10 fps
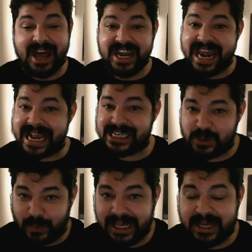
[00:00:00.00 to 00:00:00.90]

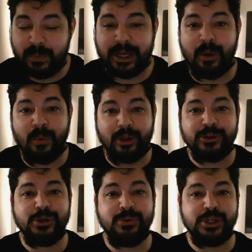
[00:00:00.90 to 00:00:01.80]
Next week we go on to the